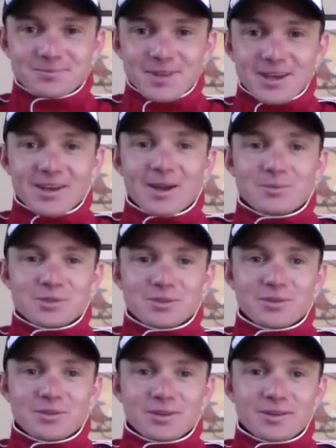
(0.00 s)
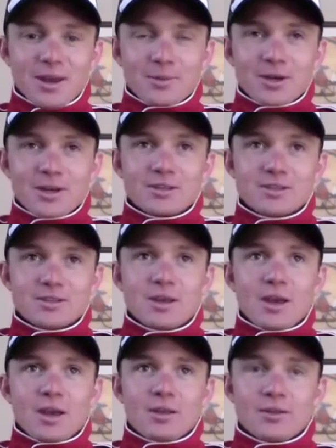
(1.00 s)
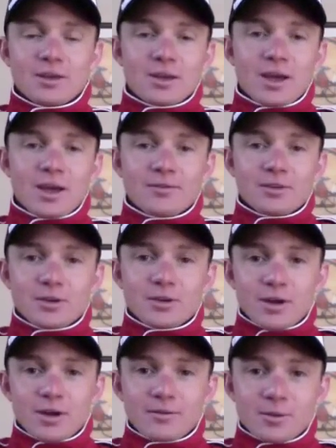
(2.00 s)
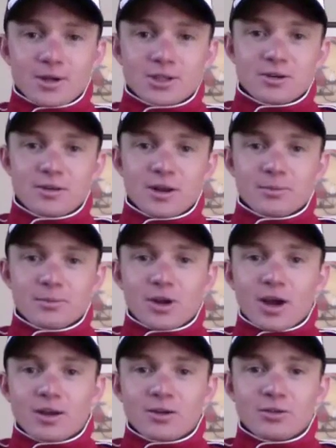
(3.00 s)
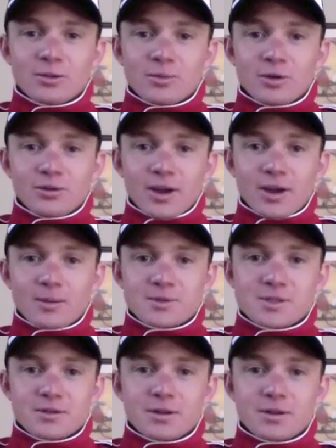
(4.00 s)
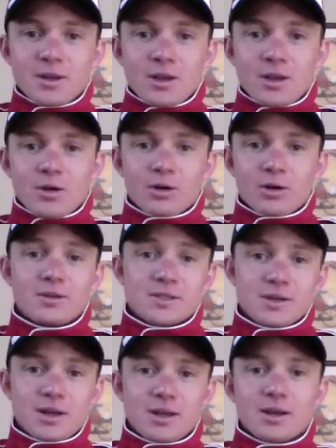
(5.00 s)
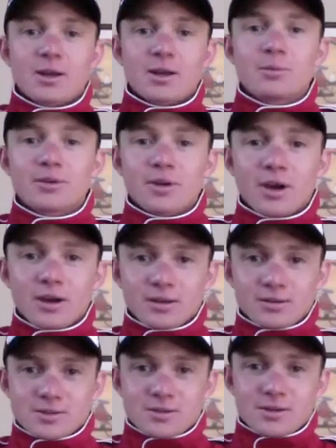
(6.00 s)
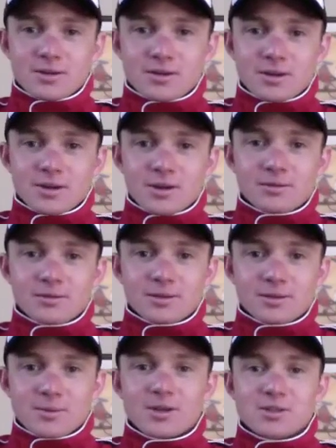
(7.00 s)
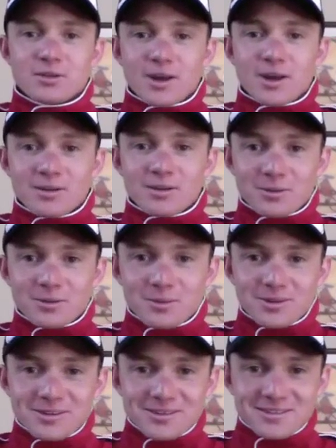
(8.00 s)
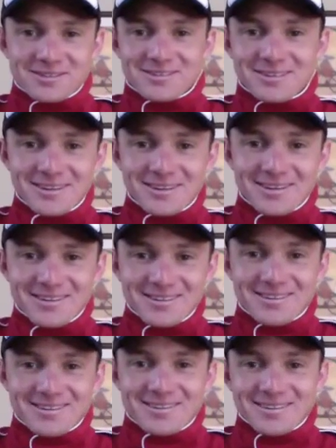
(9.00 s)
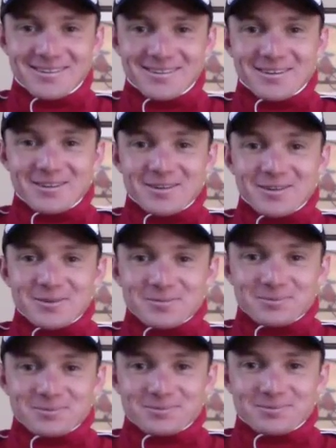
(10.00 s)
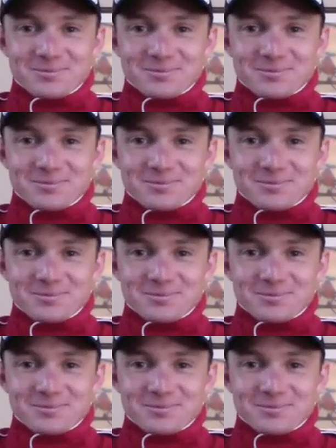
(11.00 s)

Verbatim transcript: Yeah, absolutely. I mean, he's the thing I have to do, I have to make sure that I'm talking to him the whole time so that, or at least that I get him to talk so that, you know, he might slow down a little bit. You have him basically tell you stories.